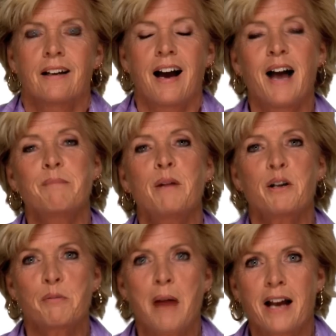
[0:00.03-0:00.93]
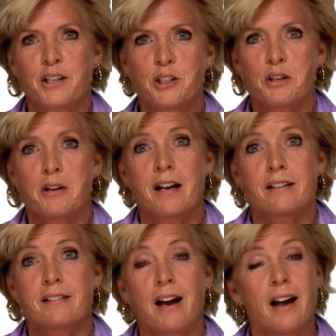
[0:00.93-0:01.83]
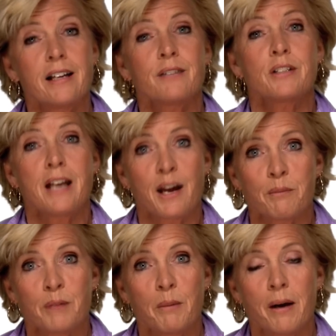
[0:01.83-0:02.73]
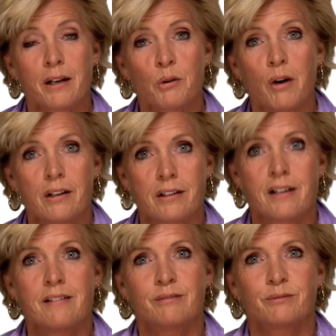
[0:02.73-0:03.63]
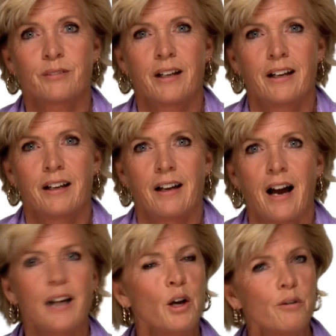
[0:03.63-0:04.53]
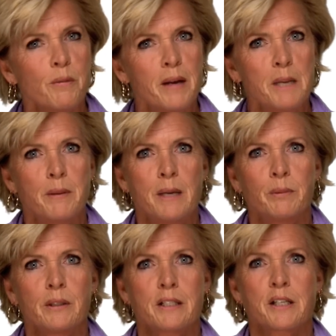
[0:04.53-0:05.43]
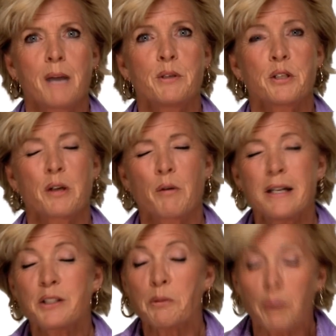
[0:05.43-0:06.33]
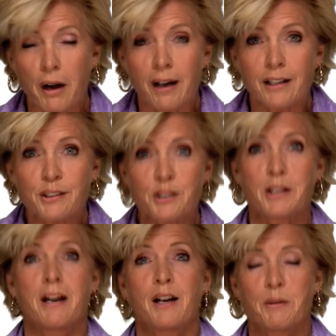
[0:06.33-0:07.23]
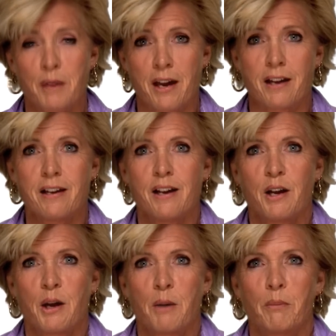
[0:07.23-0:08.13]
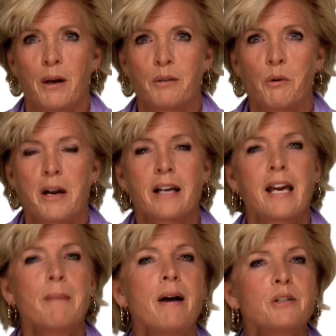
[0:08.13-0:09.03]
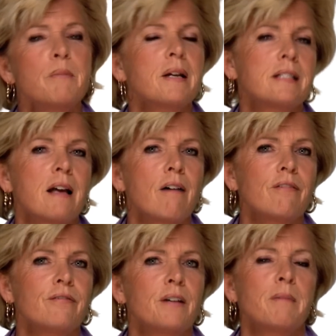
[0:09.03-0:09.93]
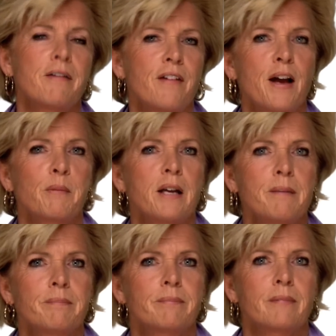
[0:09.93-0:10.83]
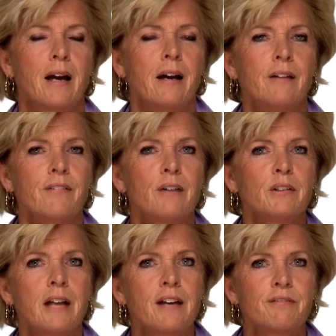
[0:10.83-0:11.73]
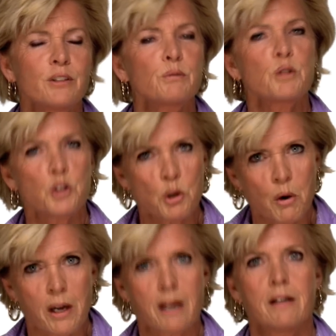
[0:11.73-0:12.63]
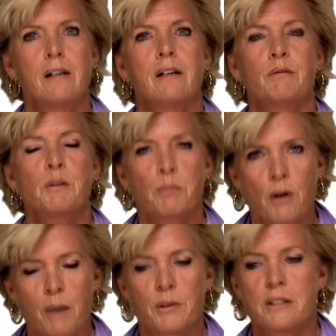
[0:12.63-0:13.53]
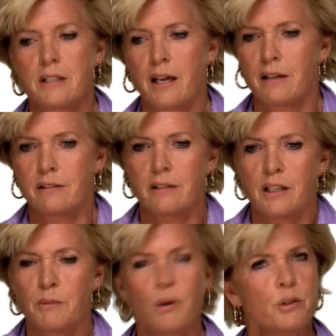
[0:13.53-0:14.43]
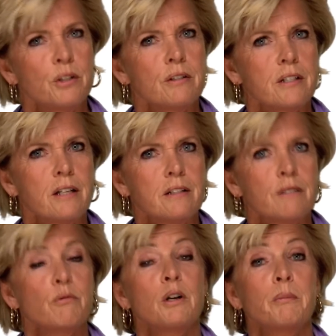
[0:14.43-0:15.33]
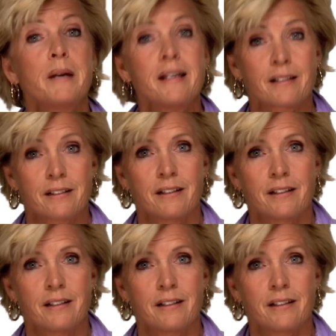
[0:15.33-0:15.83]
I'm Meredith Baxter, and I give a damn about equality. I know for many people it has come as a great surprise that I am gay, but when I came out to myself and my family, I found a life filled with joy, with promise, and an emotional sense of well-being.